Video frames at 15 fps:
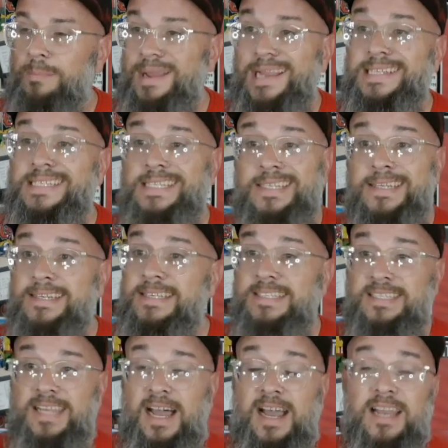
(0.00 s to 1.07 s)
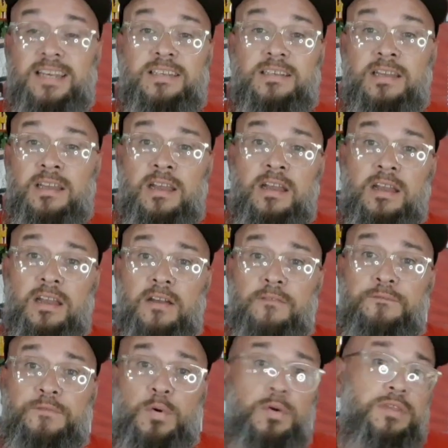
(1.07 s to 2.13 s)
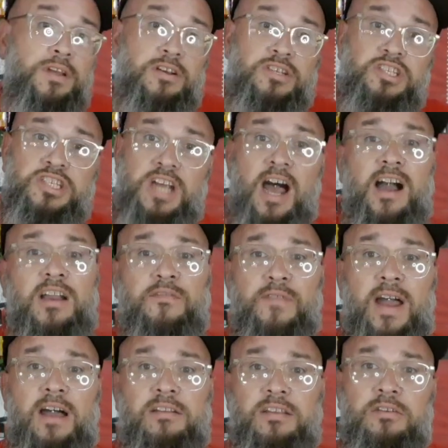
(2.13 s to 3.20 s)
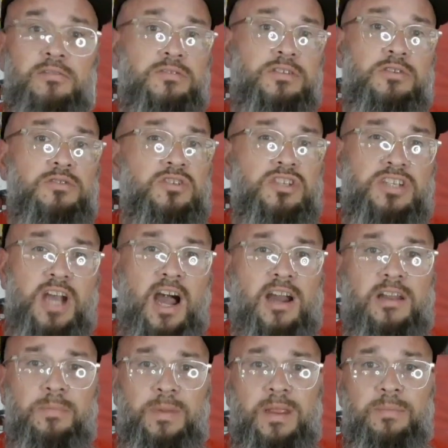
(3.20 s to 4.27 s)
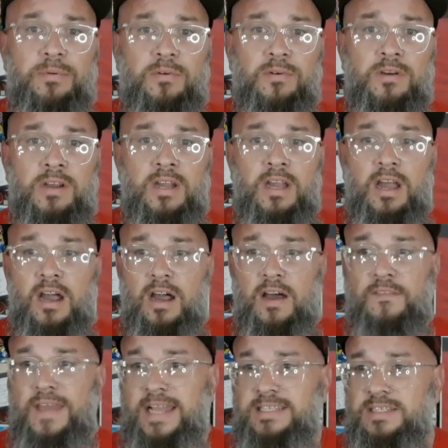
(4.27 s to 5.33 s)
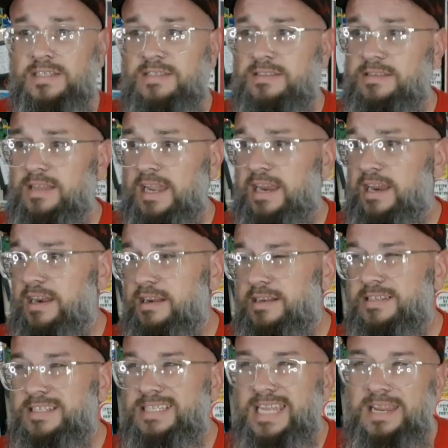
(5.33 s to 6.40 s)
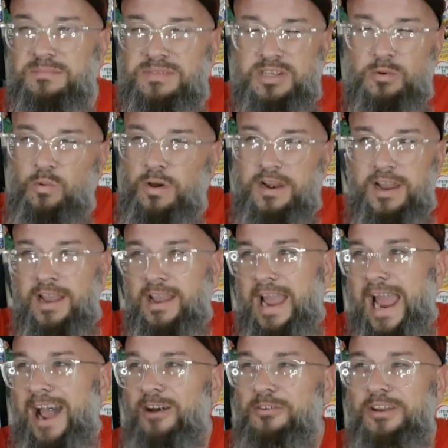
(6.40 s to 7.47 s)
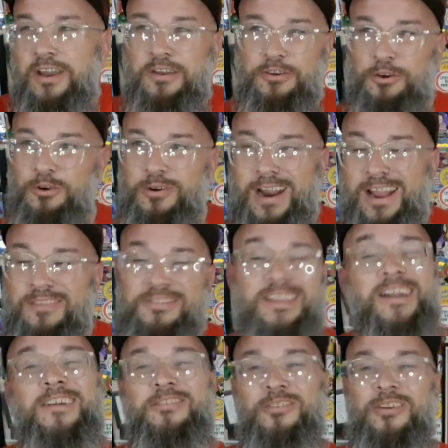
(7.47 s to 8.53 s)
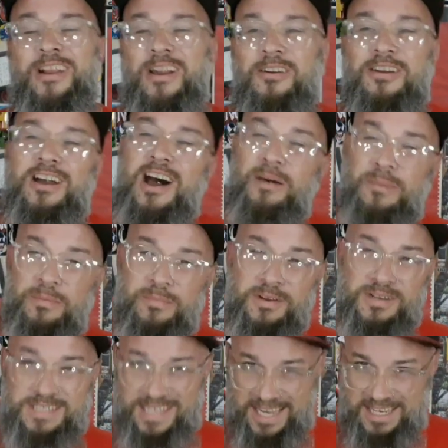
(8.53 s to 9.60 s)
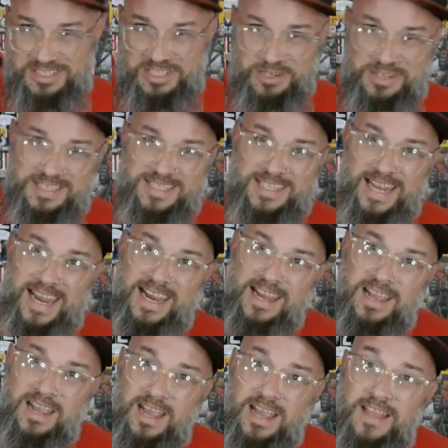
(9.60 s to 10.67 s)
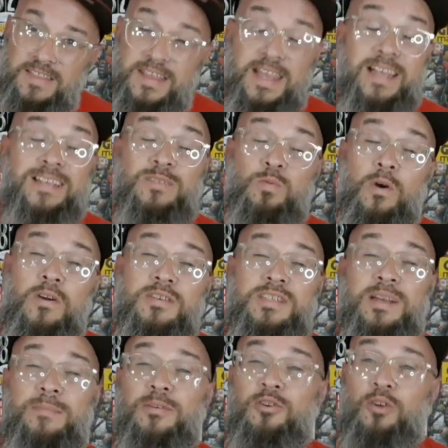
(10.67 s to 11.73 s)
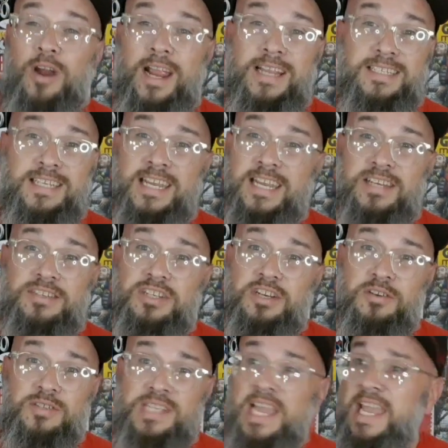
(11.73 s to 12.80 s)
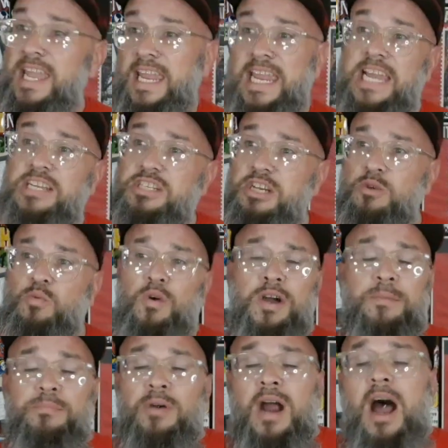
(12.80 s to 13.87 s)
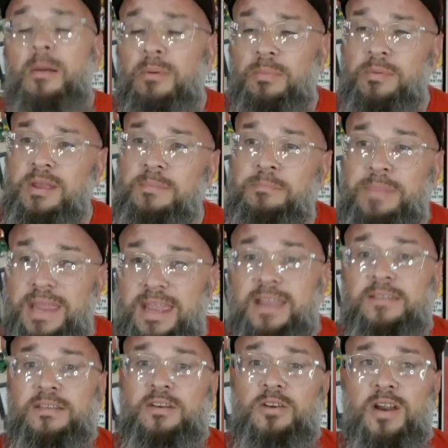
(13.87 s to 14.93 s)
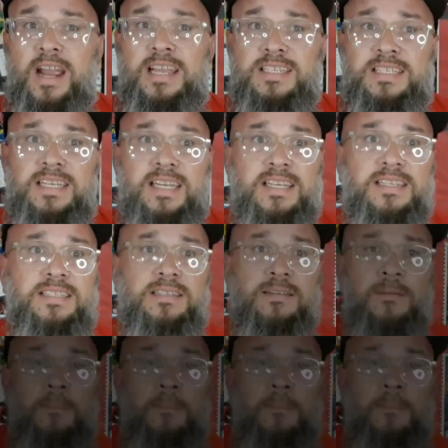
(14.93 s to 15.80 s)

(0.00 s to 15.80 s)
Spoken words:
basically designed for their shock value, to shock people. They seem to want to underground the underground comic books, I guess you could say. These were some crazy issues. Issue 1 probably being the craziest.